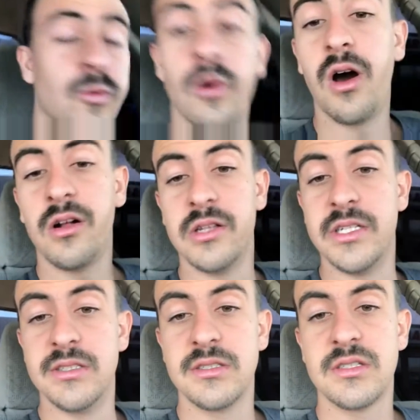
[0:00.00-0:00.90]

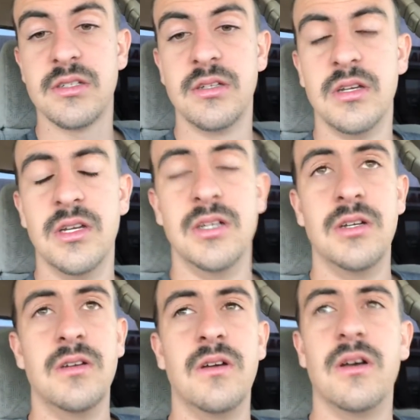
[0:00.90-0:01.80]
Rawlins.
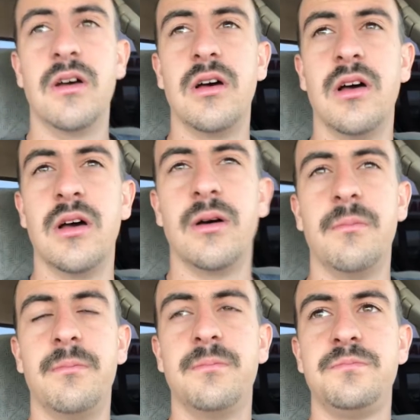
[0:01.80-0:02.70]

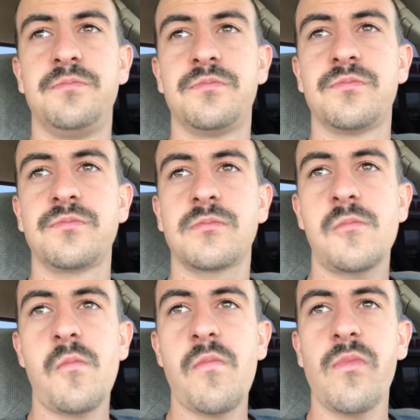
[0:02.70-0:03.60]
Um,
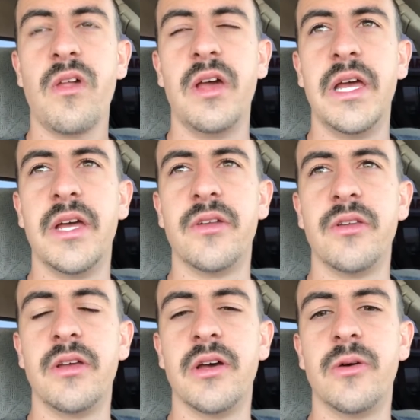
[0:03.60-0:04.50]

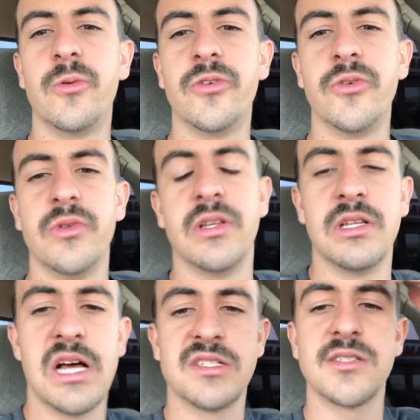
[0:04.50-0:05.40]
and uh, we're doing the
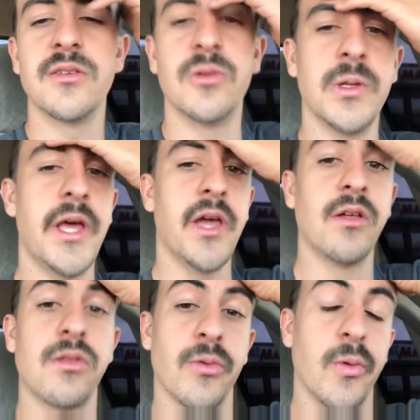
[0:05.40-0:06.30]
last little
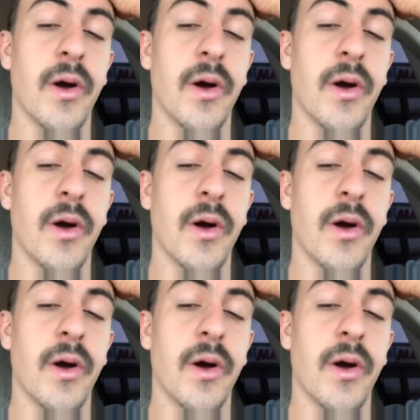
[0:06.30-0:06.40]
leg through